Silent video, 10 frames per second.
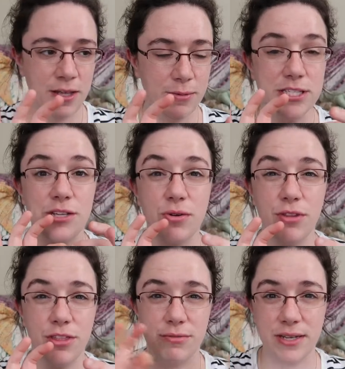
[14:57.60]
It was
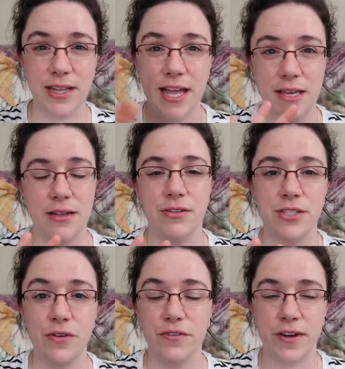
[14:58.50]
so thread-like and
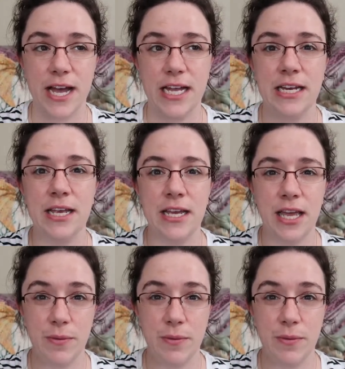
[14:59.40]
so fine,